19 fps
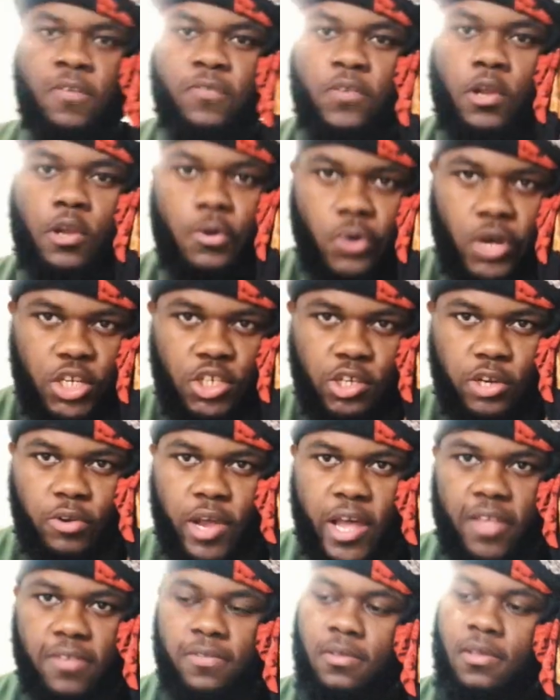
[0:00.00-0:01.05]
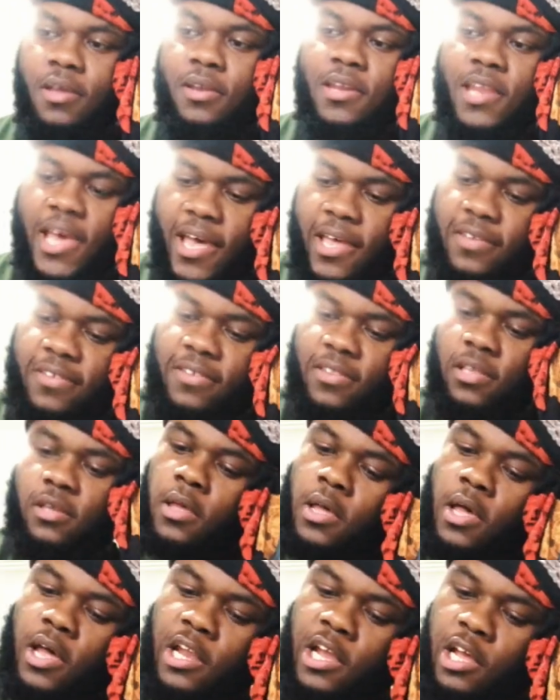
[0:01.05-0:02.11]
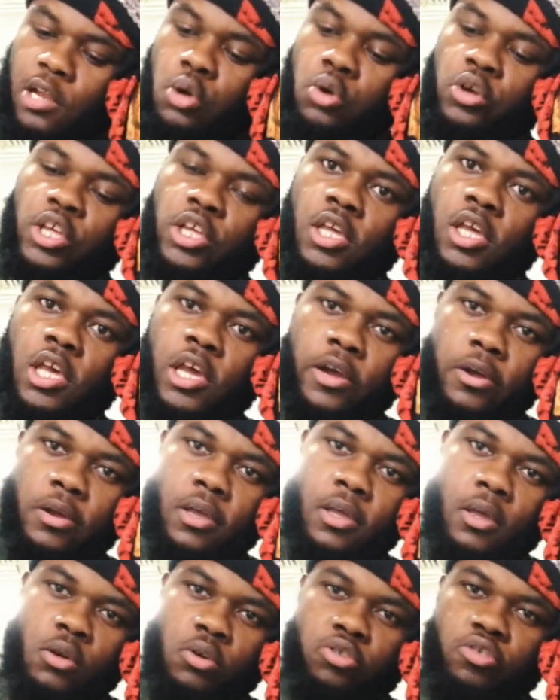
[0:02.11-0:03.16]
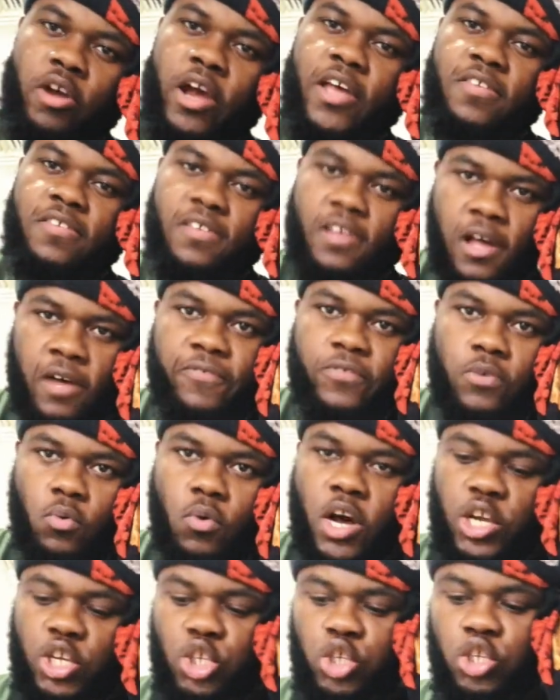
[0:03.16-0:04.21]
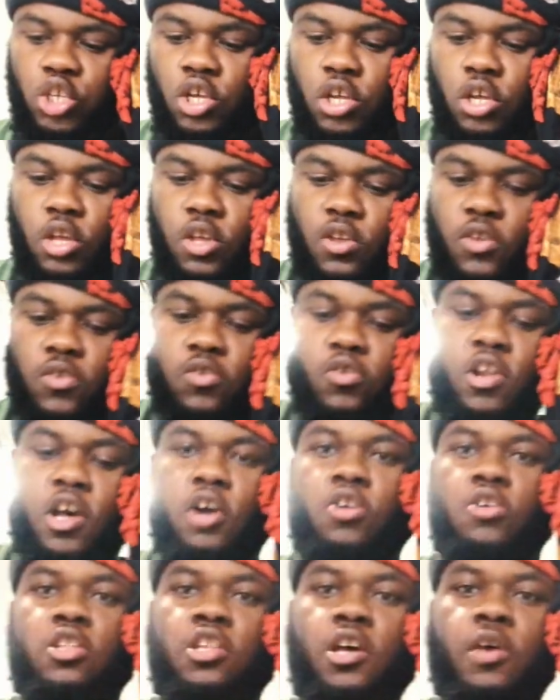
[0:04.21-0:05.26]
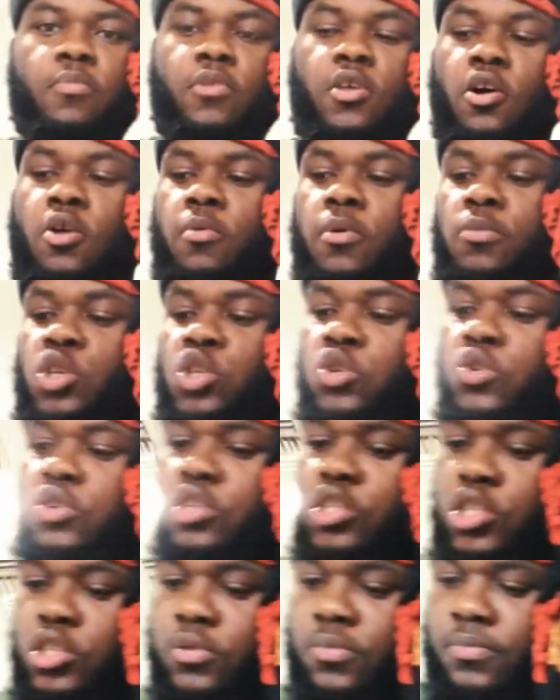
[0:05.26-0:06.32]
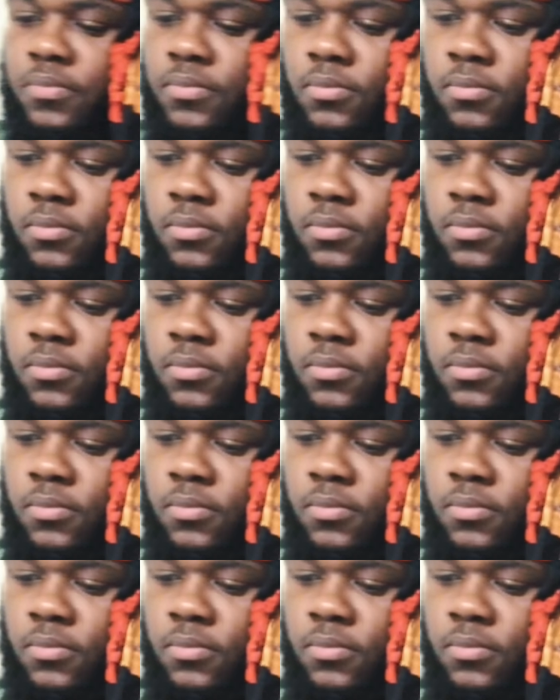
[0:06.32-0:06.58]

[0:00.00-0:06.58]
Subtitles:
you don't wash your rice, you're nasty. And I don't care. Rice have to wash. So now contempt. Yo, let me show you something.